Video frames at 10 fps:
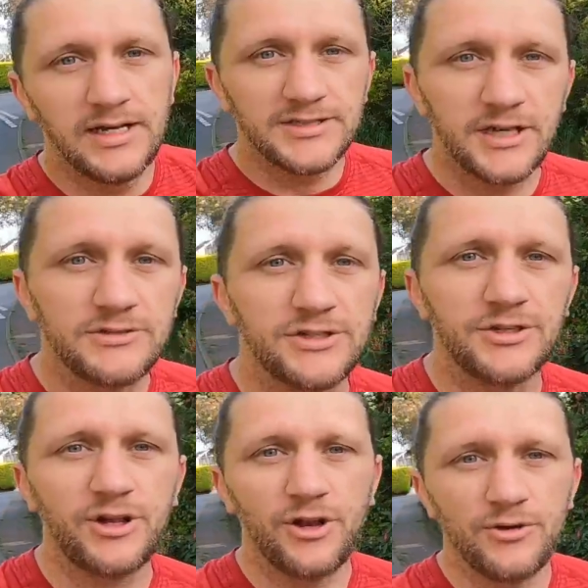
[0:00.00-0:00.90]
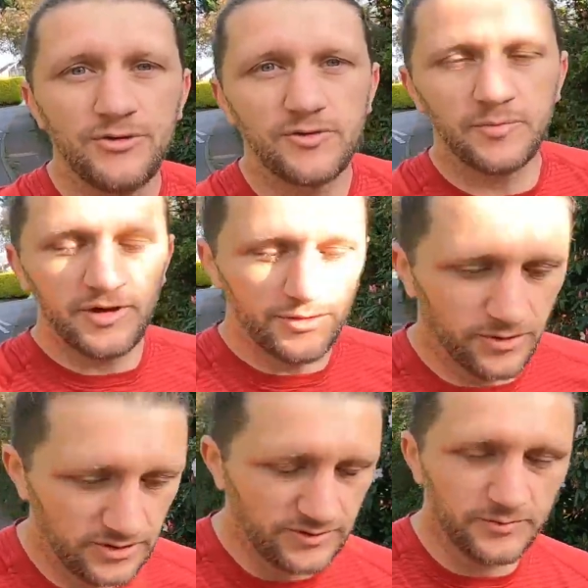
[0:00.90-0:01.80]
So to conclude my
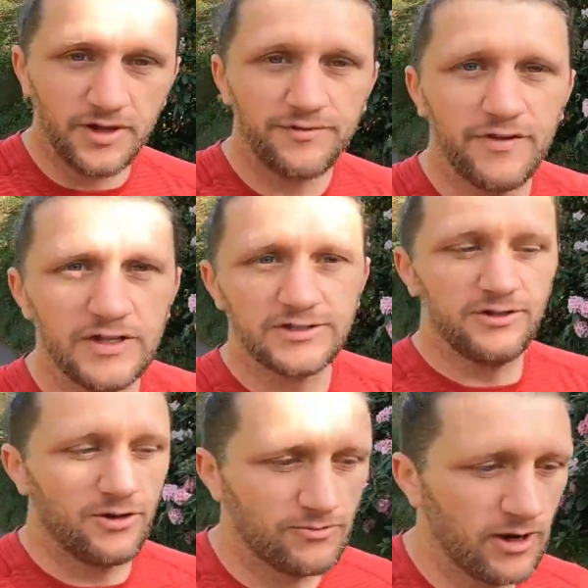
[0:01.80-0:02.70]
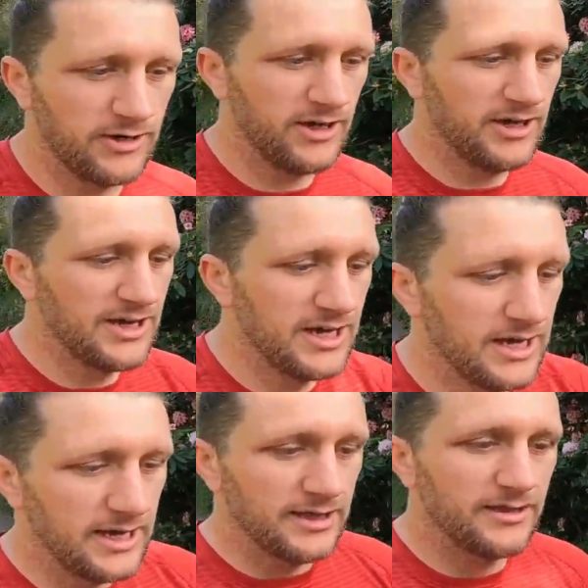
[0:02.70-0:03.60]
thoughts from the first long run
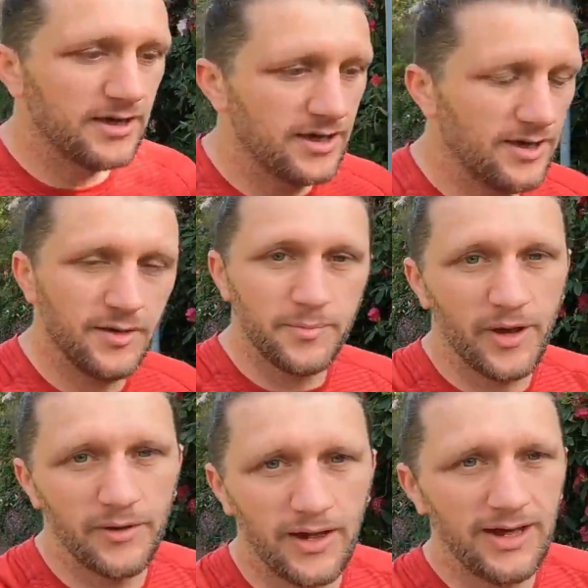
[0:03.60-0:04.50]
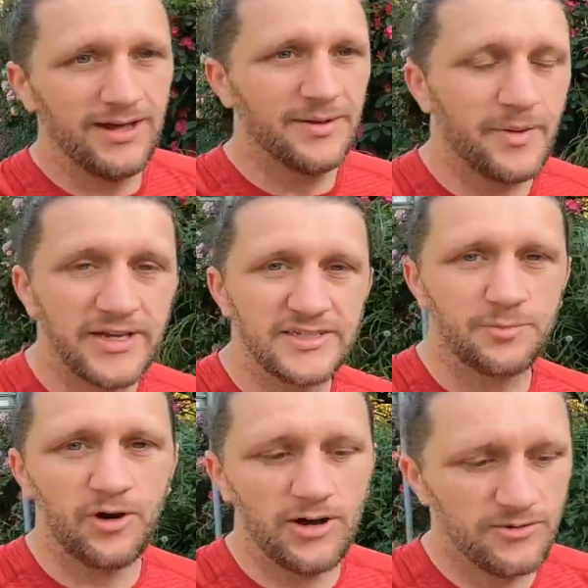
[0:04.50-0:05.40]
in the Polar Pacer
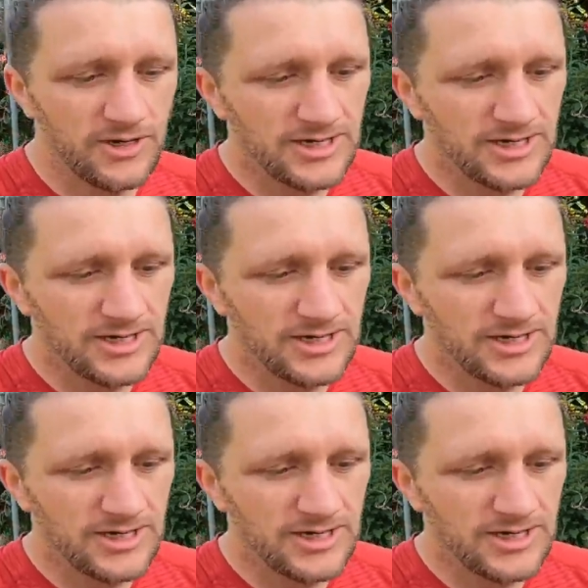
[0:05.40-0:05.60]
Pro,